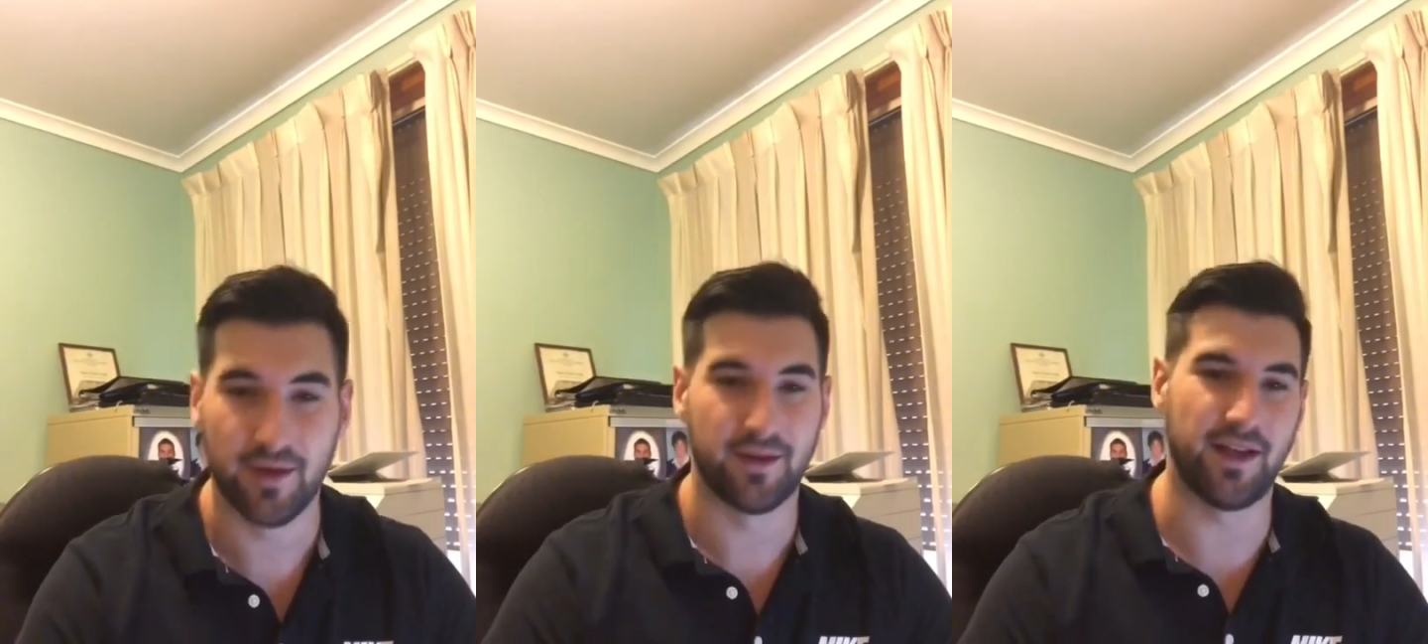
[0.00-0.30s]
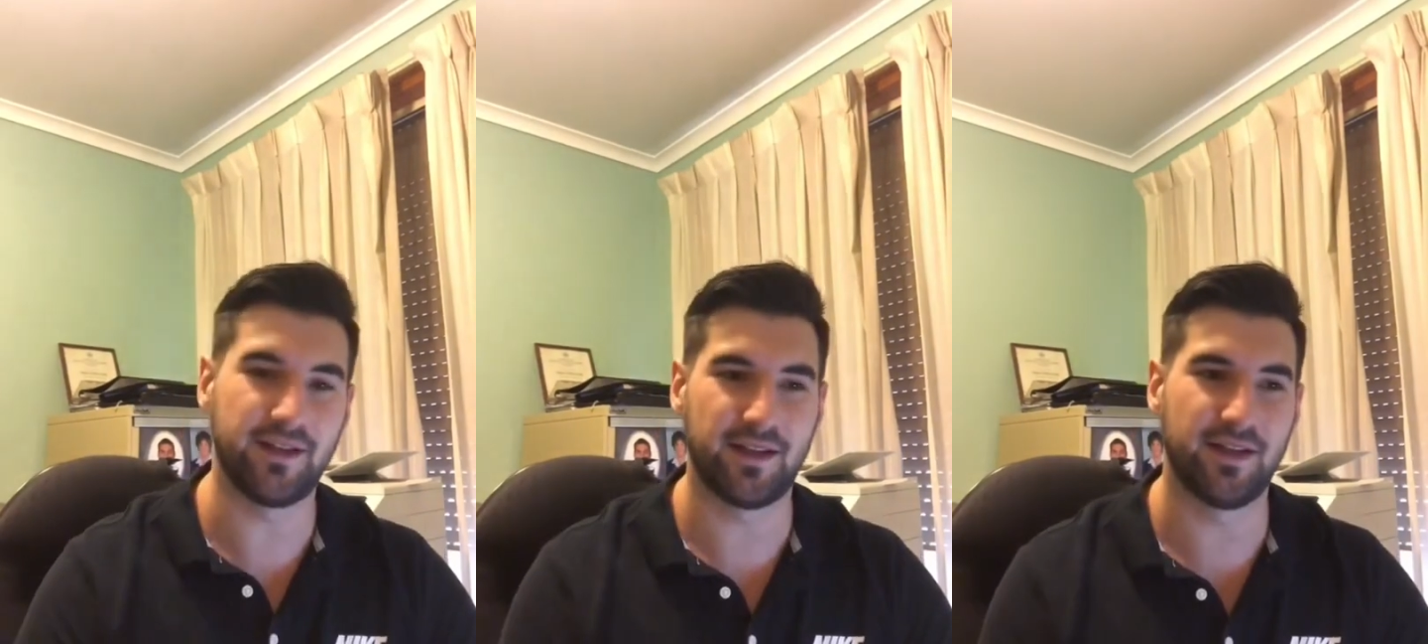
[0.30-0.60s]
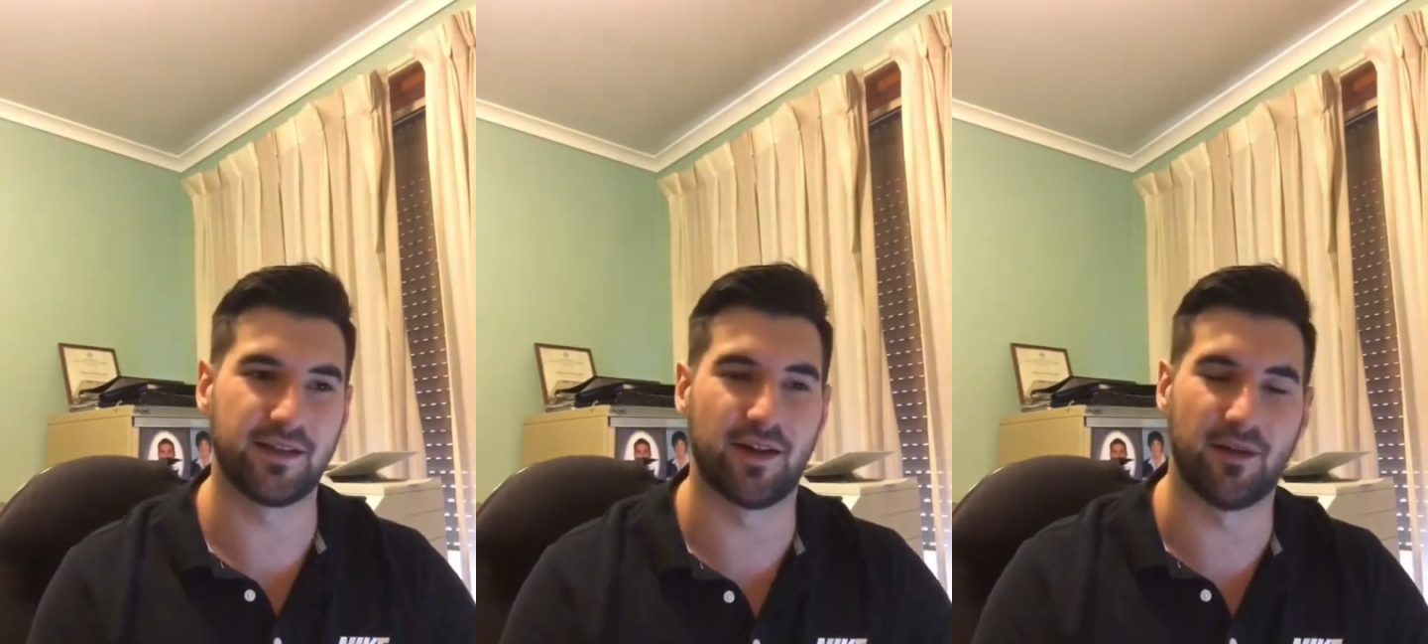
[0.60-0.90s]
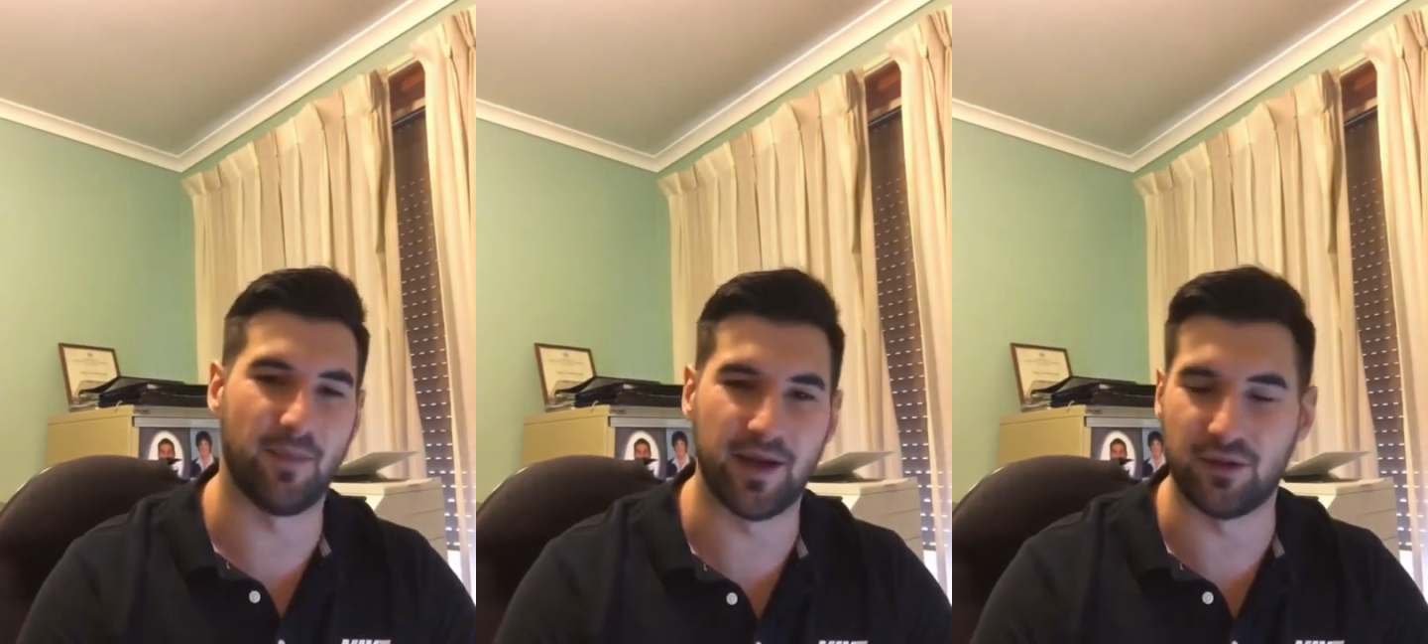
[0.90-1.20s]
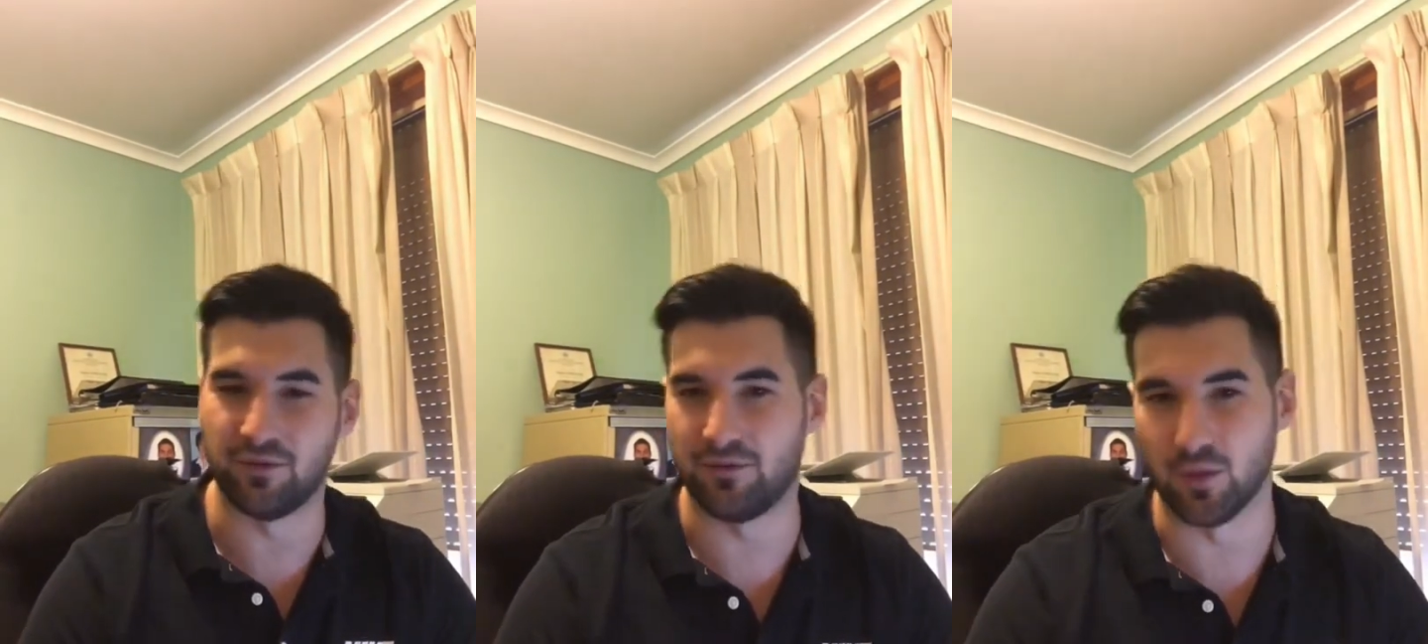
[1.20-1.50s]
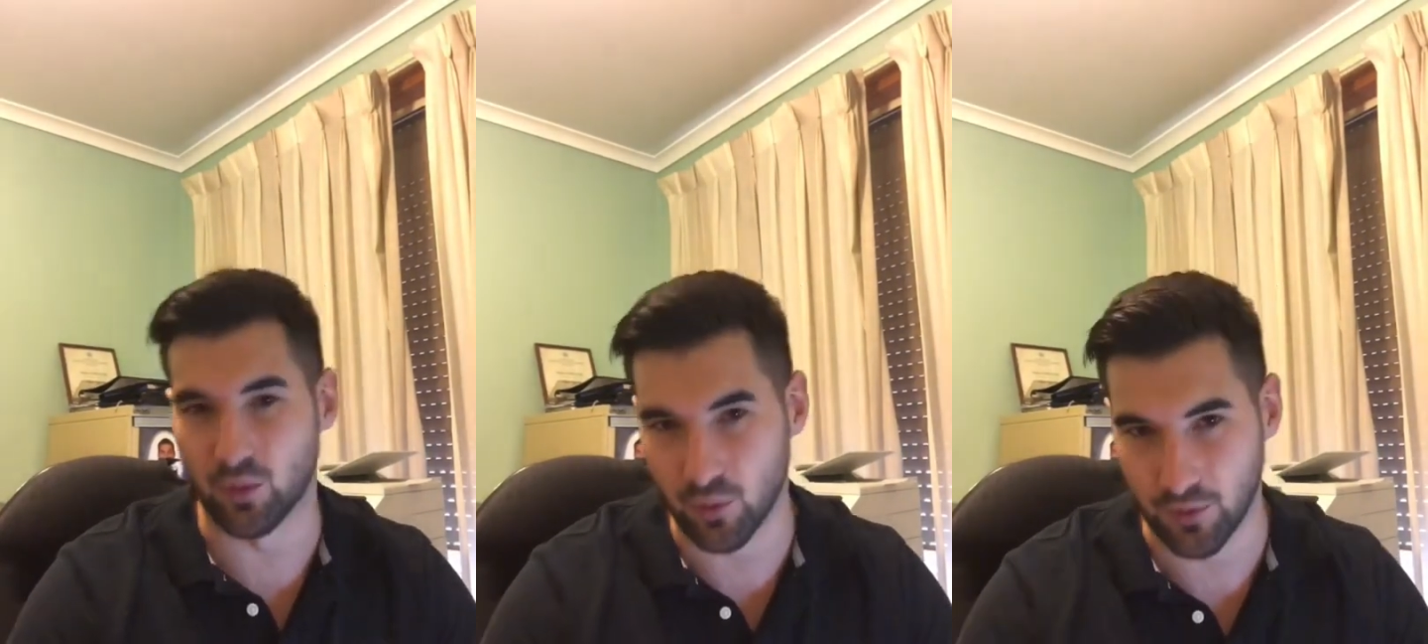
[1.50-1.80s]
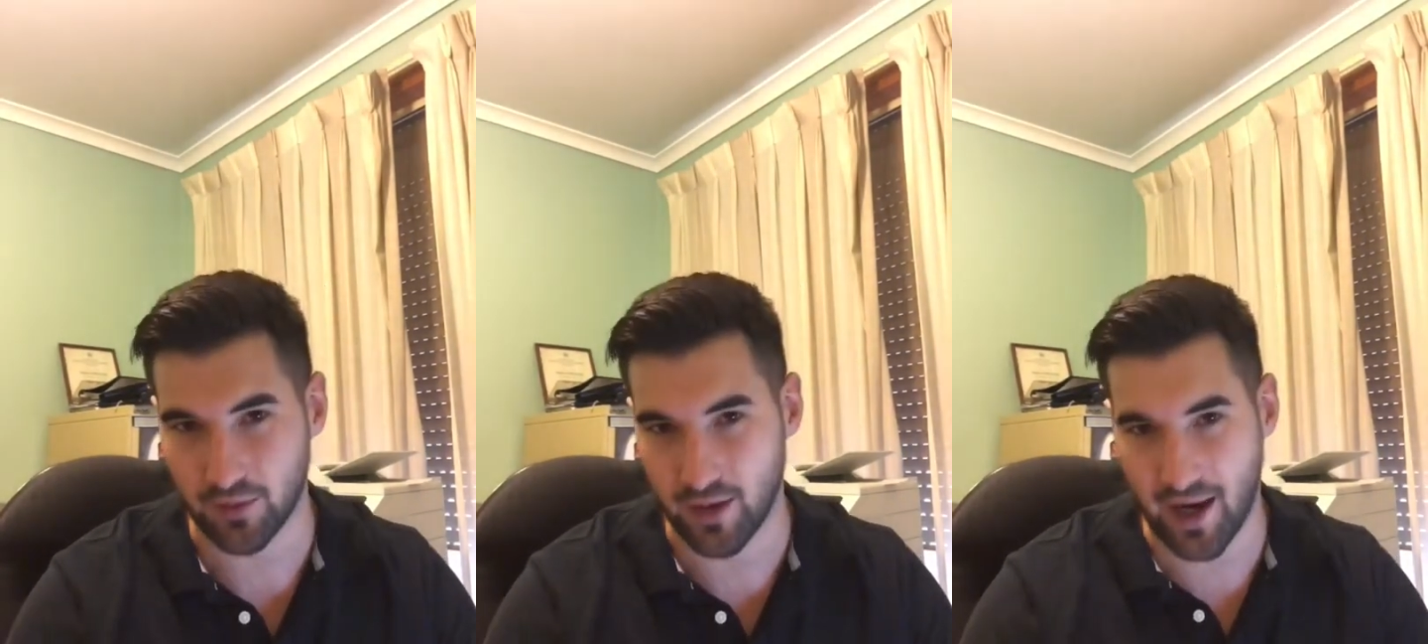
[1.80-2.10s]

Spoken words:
These things are going to make you feel good.